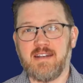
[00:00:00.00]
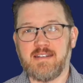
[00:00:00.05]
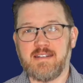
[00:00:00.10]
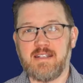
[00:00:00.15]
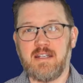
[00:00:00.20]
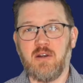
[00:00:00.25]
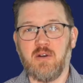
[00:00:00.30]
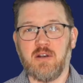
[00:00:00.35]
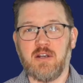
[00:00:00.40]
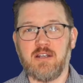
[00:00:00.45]

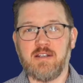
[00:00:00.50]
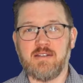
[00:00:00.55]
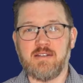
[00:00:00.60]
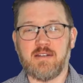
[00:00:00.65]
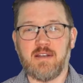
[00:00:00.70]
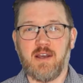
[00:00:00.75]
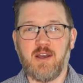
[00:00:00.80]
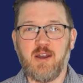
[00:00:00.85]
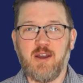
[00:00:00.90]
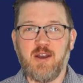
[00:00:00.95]
series.
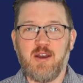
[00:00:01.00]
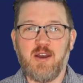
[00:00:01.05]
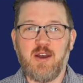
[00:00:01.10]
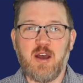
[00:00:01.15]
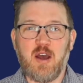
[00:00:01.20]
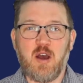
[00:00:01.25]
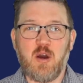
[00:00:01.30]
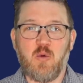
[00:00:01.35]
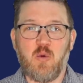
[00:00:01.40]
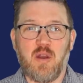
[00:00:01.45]

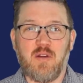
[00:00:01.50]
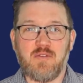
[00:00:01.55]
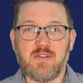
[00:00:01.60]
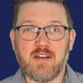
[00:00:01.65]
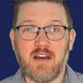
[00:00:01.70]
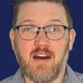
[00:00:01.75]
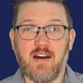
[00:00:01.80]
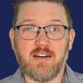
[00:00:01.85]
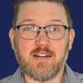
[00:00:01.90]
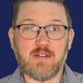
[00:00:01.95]
We've
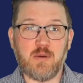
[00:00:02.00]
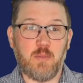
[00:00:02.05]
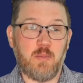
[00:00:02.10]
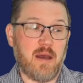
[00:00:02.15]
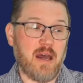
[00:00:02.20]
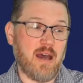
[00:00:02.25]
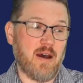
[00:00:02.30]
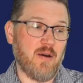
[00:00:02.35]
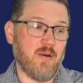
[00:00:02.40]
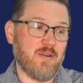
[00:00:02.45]
talked
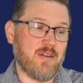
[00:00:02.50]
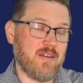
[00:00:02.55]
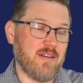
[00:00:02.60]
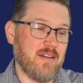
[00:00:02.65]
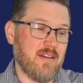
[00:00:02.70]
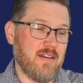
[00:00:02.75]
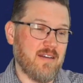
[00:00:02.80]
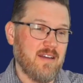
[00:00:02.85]
about